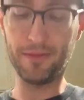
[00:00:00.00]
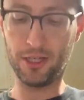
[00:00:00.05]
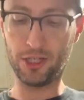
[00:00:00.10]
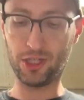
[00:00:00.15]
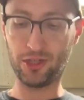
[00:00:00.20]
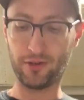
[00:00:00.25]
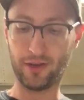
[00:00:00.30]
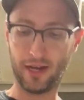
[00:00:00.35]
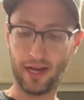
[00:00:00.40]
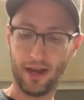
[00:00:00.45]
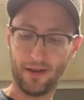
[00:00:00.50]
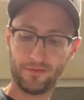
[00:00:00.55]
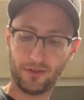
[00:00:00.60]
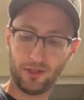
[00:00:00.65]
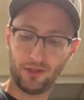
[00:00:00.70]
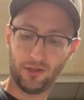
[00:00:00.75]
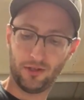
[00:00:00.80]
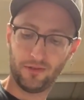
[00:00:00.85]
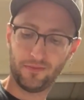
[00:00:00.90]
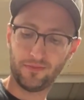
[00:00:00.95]
that you're going to have to
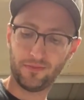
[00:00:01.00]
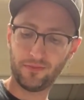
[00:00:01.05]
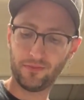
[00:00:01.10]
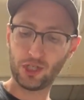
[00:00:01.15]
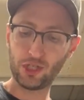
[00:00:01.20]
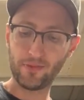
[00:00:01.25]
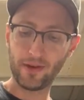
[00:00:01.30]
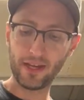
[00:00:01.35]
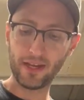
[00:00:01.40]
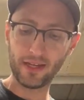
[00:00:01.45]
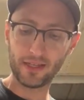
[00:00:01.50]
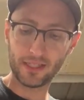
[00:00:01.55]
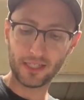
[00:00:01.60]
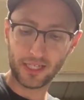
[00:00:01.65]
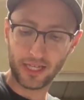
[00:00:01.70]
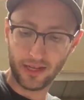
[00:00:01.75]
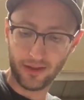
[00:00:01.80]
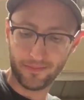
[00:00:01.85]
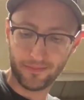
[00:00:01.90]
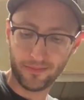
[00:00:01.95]
do, which we can
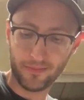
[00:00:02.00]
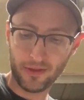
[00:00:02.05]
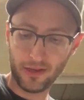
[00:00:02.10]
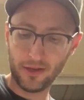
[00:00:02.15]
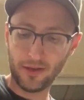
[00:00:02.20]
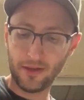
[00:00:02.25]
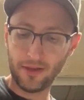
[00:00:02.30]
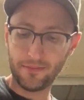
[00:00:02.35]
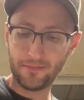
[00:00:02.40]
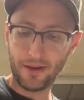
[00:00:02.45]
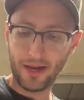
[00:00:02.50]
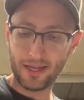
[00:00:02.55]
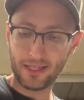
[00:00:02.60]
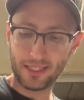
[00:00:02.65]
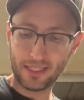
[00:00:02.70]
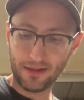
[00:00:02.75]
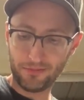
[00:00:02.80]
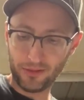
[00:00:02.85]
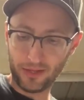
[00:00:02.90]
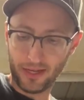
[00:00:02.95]
skip by
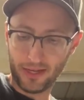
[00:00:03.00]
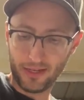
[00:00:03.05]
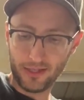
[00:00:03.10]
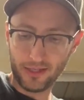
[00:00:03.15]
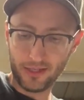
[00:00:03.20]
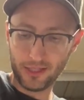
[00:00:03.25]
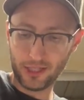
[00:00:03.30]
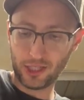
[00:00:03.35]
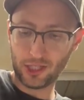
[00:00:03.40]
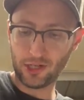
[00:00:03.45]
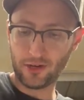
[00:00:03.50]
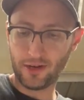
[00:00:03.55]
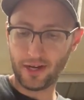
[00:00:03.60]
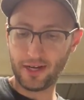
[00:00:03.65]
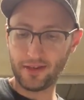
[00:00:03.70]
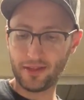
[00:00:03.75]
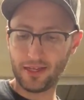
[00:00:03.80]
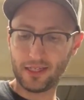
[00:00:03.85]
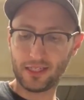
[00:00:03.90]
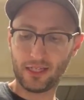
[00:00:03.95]
simply
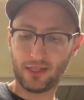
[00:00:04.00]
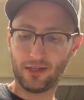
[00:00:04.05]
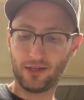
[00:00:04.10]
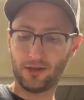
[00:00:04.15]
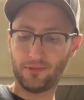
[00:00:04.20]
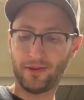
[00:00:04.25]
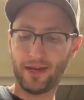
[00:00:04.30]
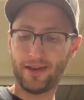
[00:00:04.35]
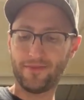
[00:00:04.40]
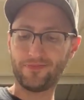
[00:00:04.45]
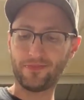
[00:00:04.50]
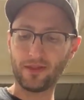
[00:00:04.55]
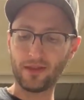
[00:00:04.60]
stirring this a little bit.